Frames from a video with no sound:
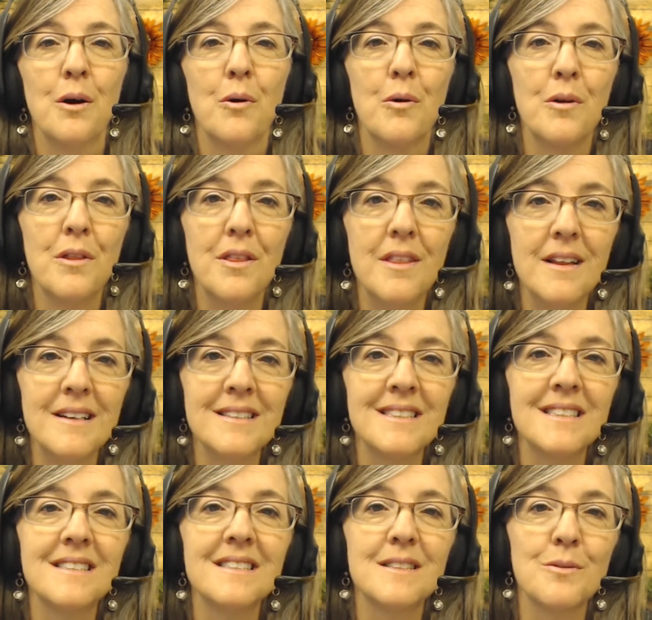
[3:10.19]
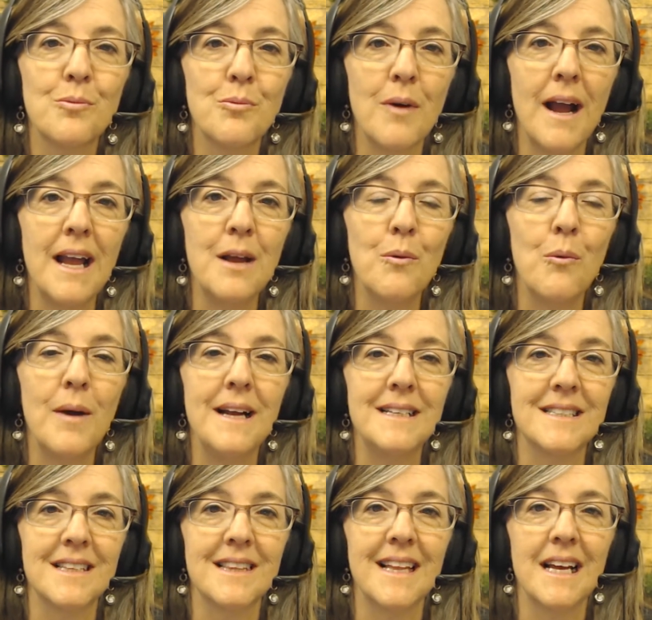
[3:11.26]
Or this is the right way
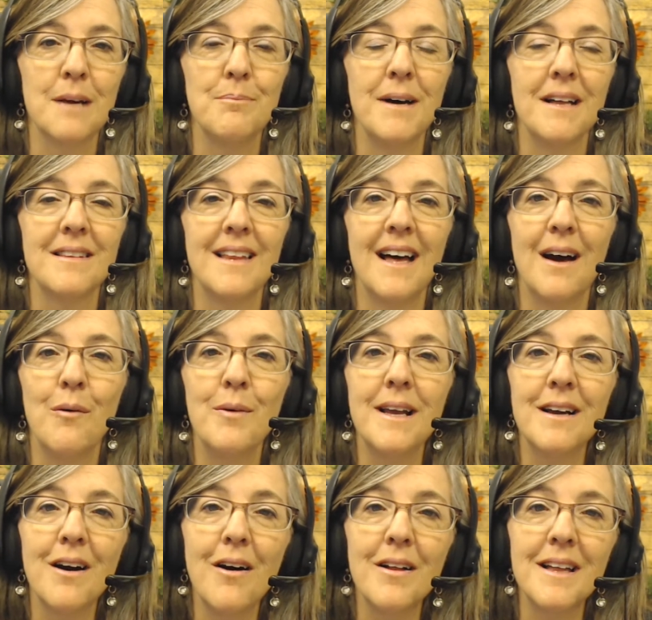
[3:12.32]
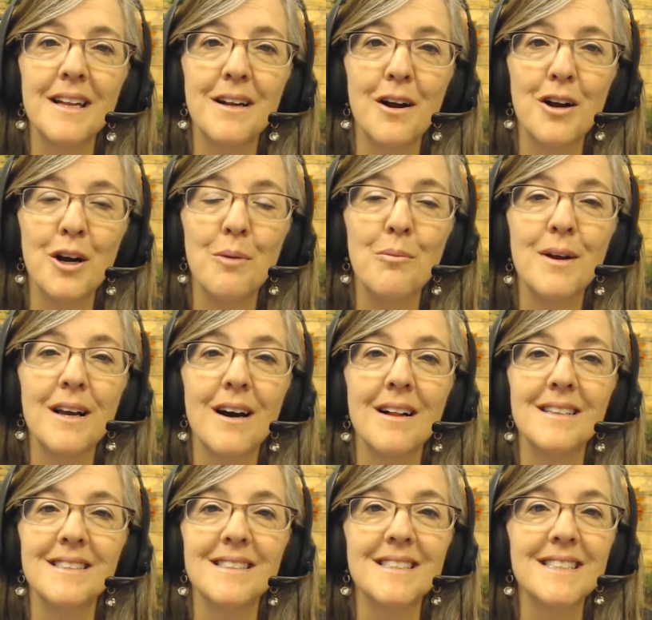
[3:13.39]
to think about that. We call it in our home, we call
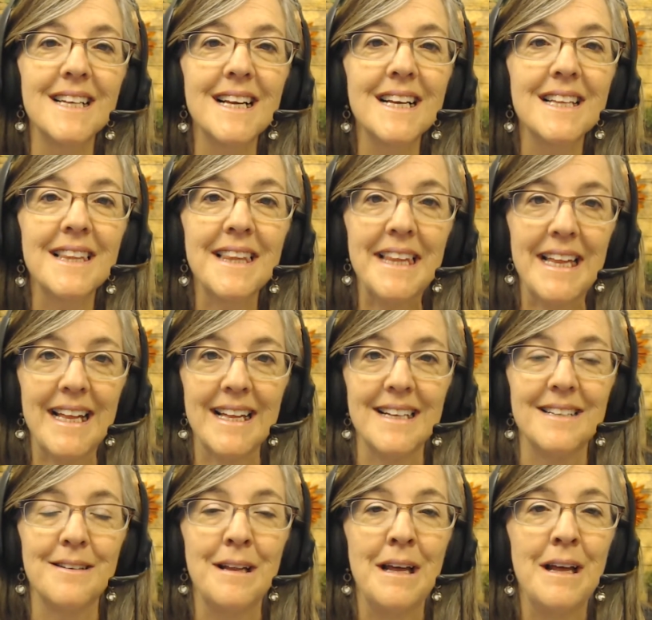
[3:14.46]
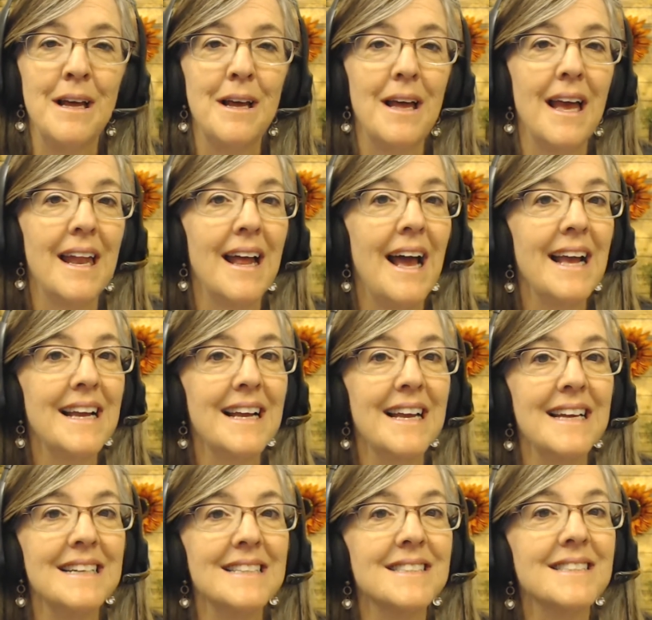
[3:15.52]
it stinking thinking. And I can
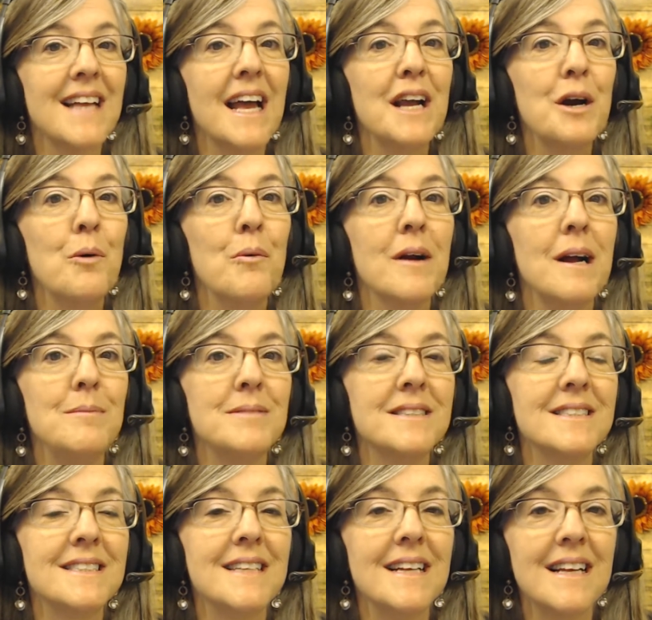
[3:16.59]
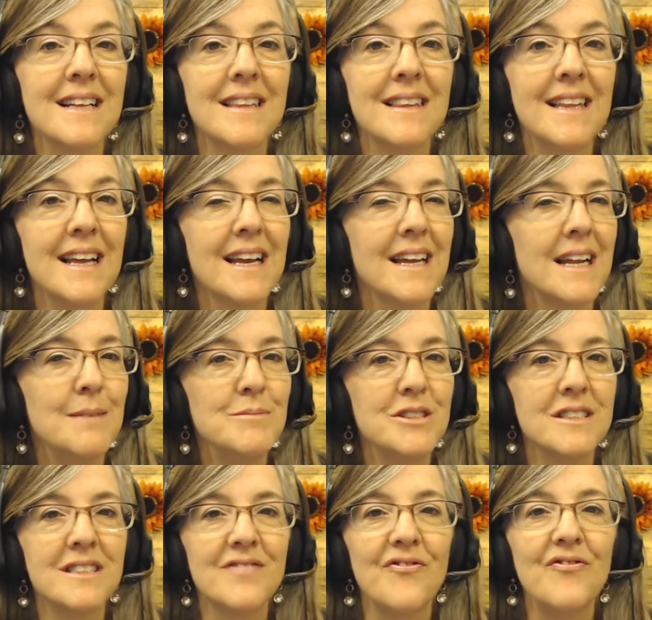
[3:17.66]
get in a cycle where I'm stinking thinking. I'm
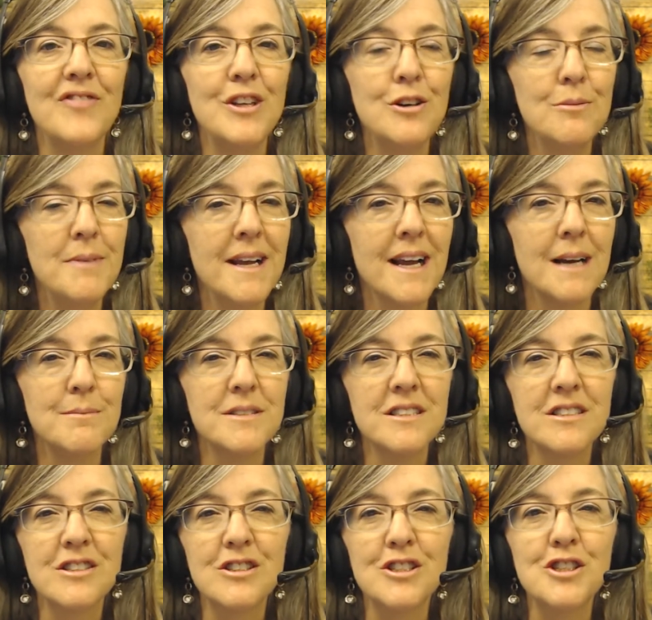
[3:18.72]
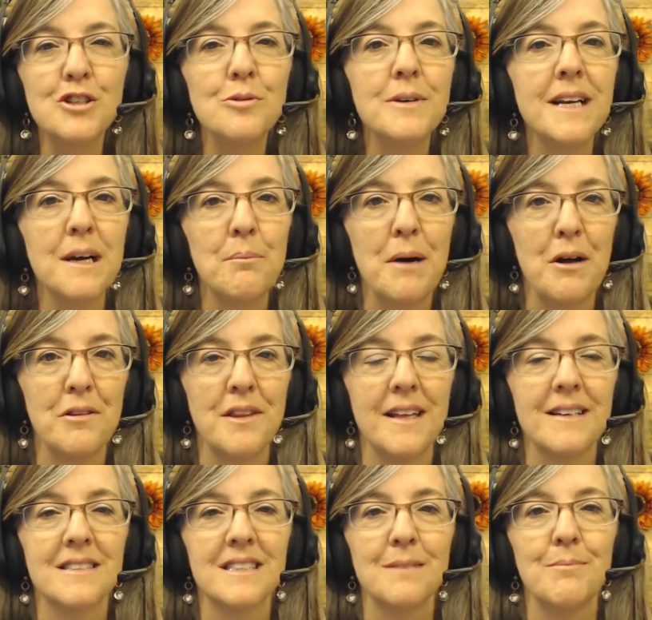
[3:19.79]
just fuming. I'm stewing about
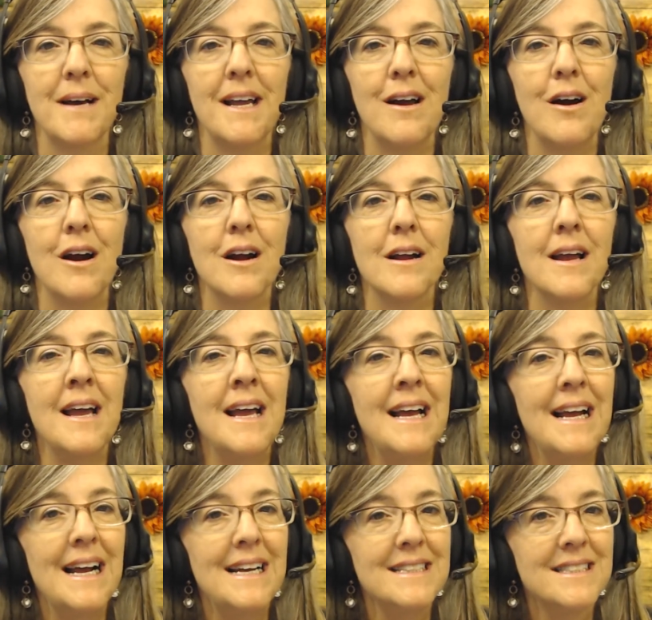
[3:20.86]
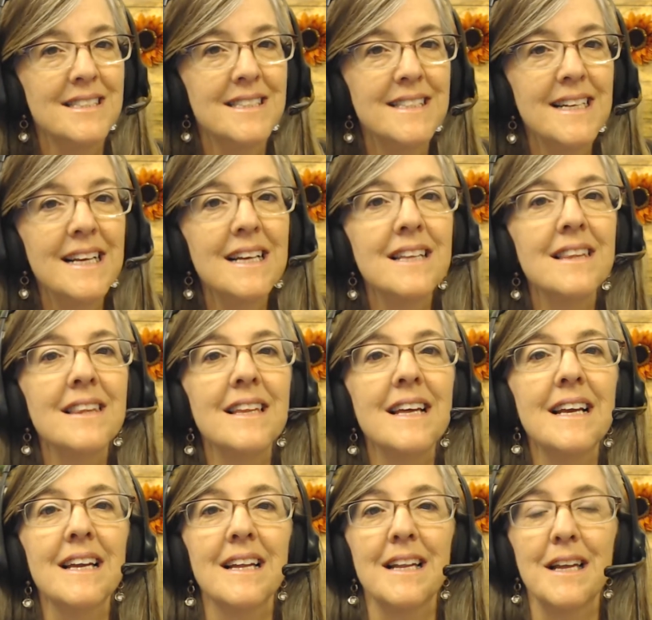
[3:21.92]
things in my heart. And stinking
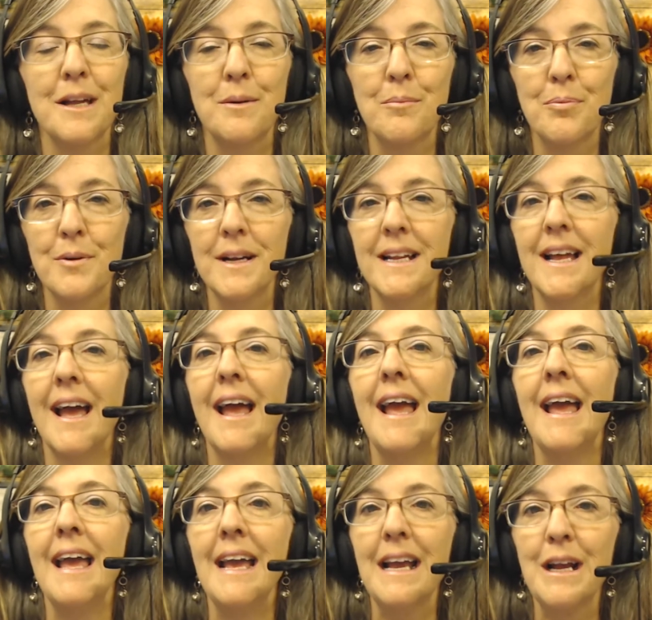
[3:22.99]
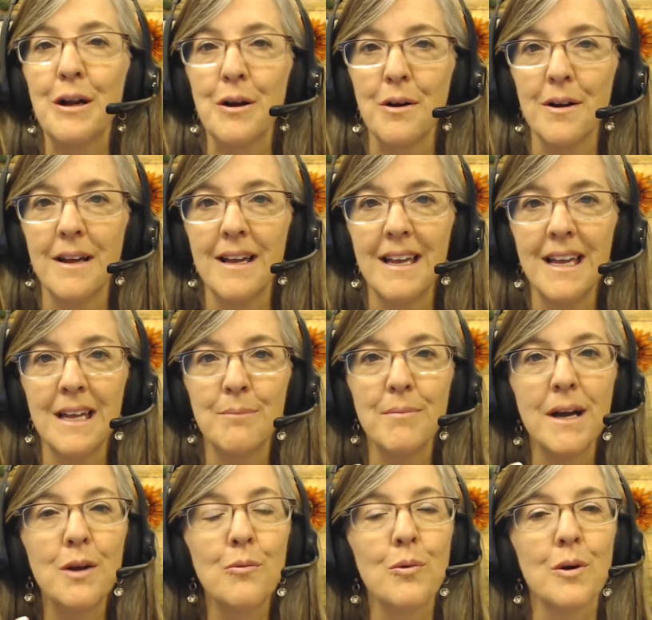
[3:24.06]
thinking can breed anger in
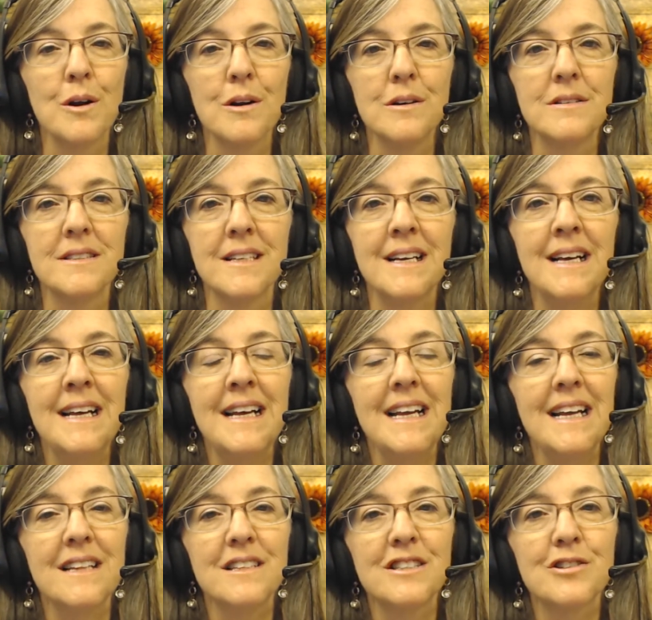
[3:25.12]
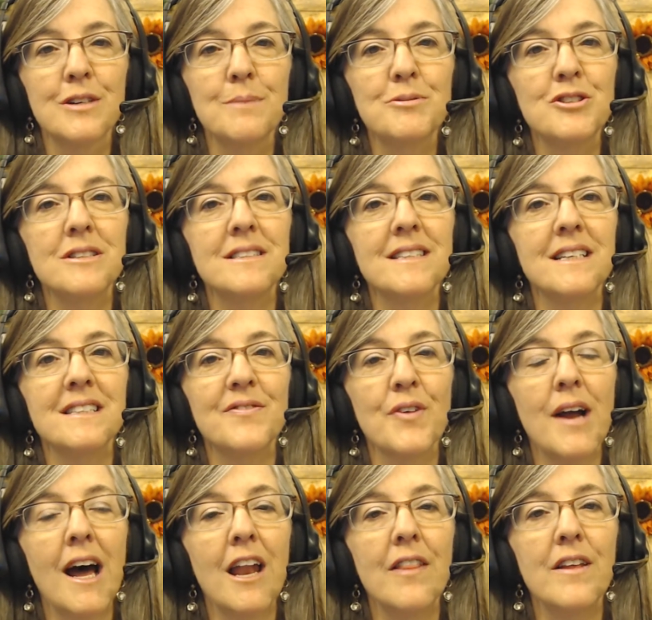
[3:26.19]
my words. In the scripture, it says, for
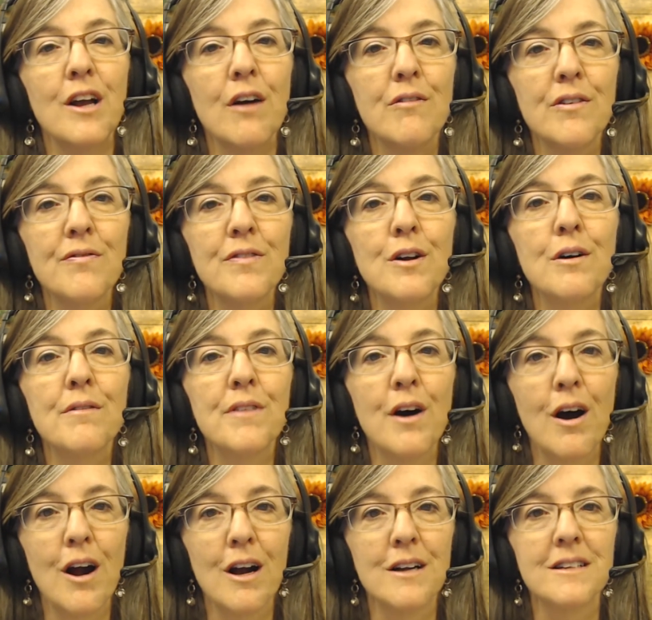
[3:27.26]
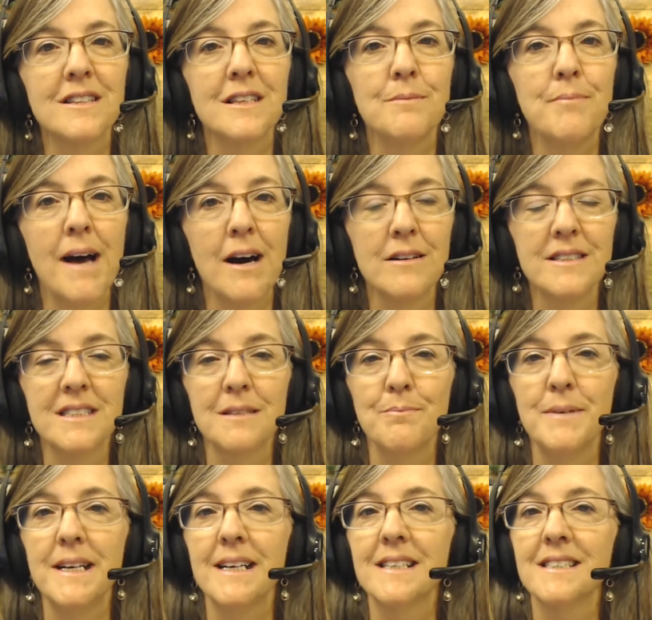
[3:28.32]
out of the overflow of the heart, the mouth
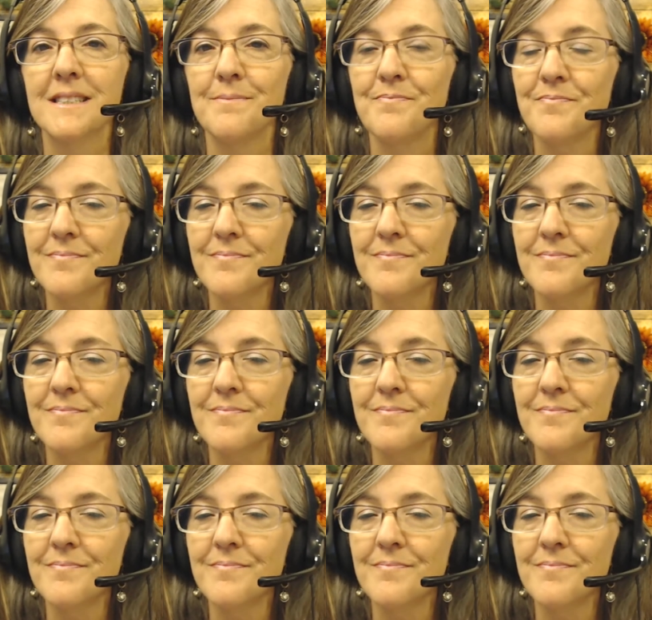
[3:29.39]
speaks.